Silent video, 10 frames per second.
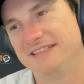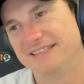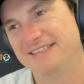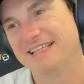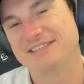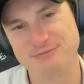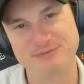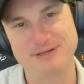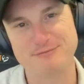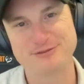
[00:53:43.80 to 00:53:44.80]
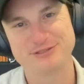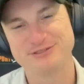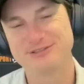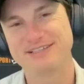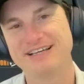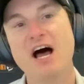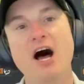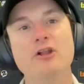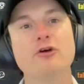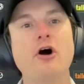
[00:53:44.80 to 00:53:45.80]
They shouldn't be able to, should they?
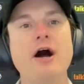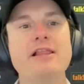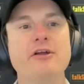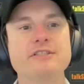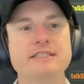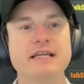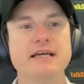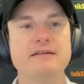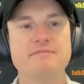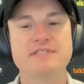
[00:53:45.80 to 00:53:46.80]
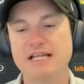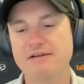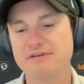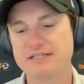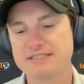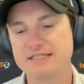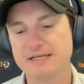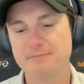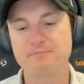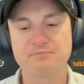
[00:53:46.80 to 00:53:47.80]
Look, I looked at the South African
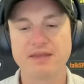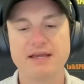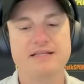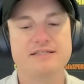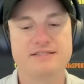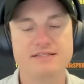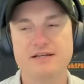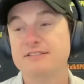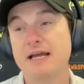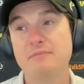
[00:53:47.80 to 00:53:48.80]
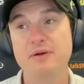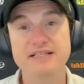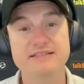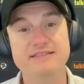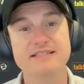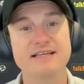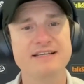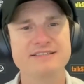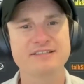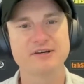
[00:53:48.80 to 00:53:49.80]
team, and Dan Peets is there,
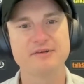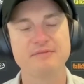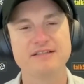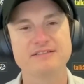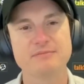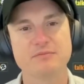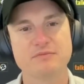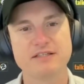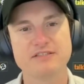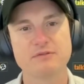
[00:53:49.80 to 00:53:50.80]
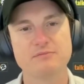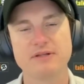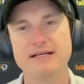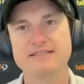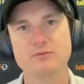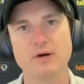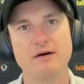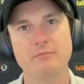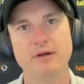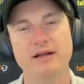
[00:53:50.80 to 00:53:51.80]
so there's some good players as well.
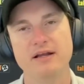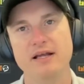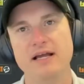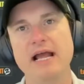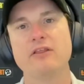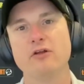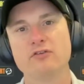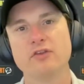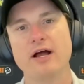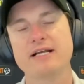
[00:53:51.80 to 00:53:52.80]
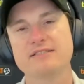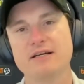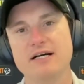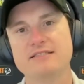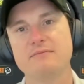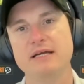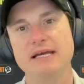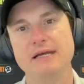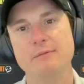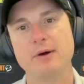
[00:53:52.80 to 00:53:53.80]
But it looked like a side to
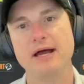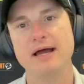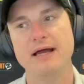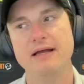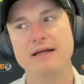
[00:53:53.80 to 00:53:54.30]
me where